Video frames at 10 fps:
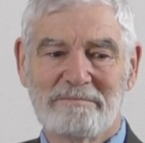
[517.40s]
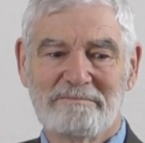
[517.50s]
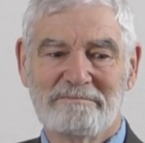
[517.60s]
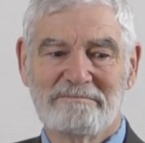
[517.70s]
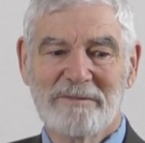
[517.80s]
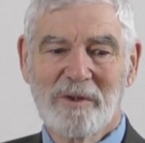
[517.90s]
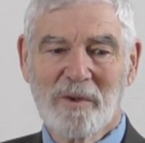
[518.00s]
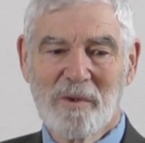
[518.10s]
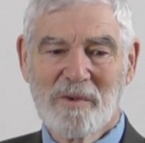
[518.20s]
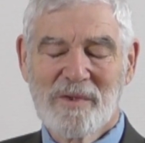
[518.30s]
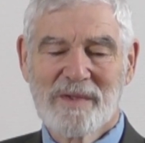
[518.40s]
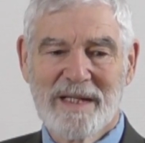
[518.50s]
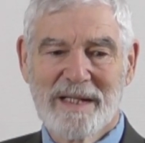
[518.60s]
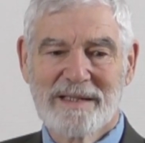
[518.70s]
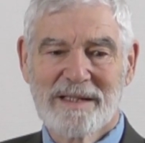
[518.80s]
knows
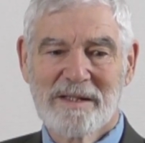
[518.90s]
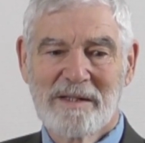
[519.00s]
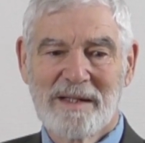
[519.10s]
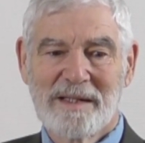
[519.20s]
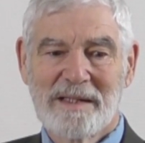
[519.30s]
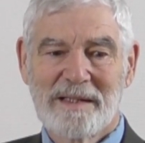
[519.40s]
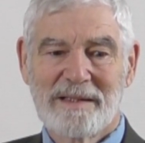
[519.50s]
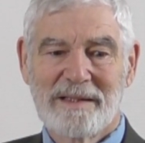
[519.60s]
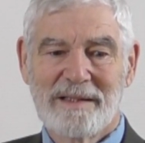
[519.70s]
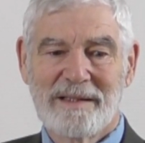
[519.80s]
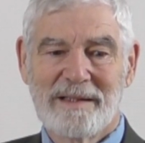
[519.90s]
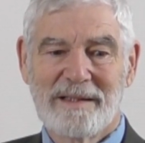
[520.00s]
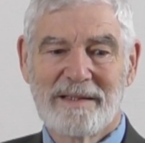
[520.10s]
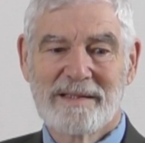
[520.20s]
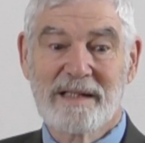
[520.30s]
that
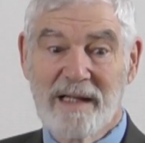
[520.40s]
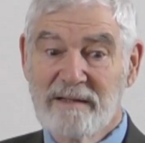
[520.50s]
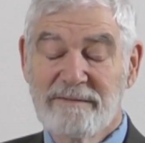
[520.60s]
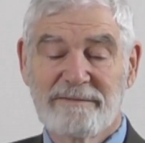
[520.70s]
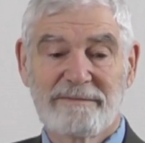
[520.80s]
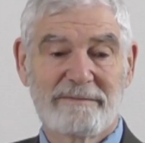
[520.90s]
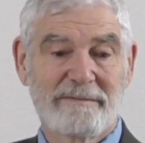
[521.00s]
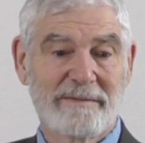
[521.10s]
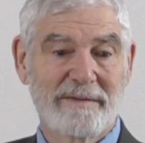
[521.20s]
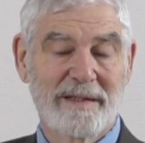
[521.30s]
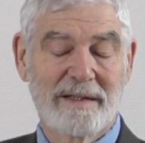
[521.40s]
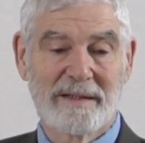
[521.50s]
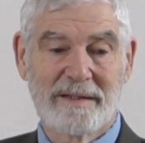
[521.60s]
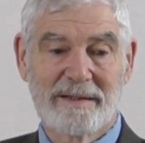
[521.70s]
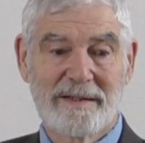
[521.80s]
its life,
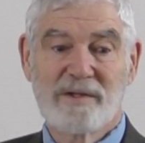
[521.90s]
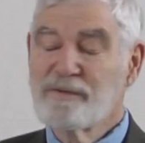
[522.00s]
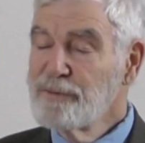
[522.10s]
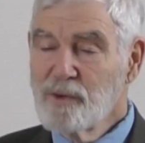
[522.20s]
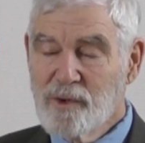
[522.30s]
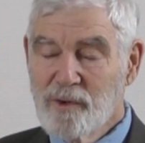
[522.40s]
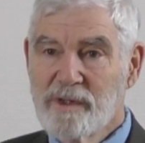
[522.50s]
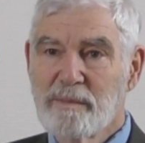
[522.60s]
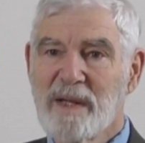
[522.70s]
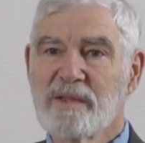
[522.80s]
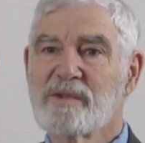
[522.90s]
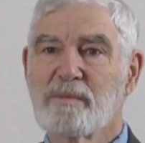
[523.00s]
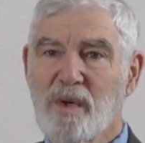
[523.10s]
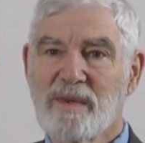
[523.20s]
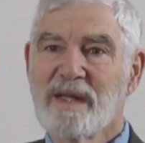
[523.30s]
its future depends
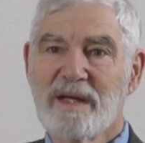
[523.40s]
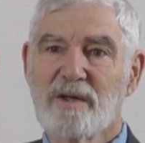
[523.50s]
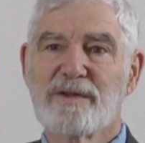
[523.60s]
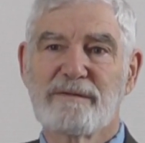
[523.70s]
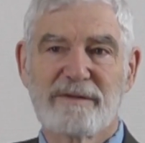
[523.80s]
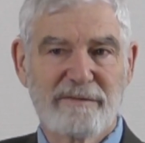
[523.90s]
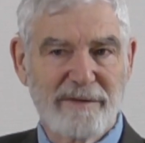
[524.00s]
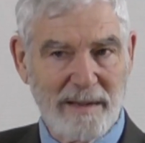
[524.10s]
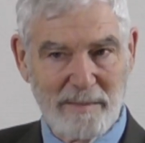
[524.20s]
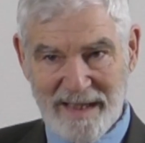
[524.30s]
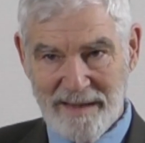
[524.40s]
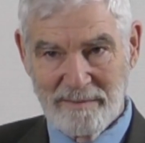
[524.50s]
upon the health of the family.